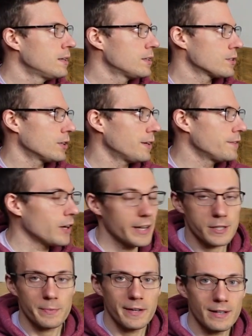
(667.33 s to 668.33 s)
So I've not
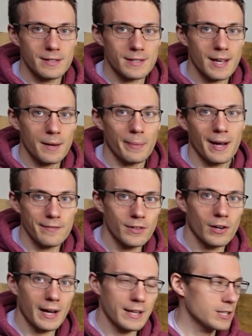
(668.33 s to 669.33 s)
experienced that, but I've
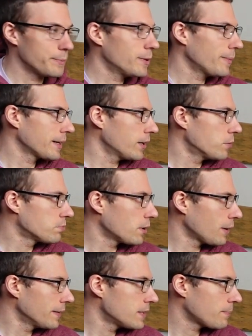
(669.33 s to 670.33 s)
not actually put my
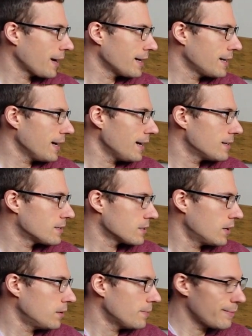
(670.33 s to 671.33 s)
GoPro on this bike yet,
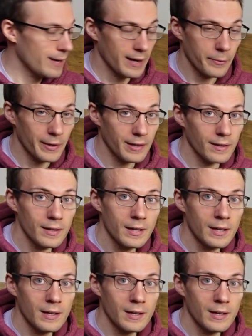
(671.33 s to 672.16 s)
so maybe I will.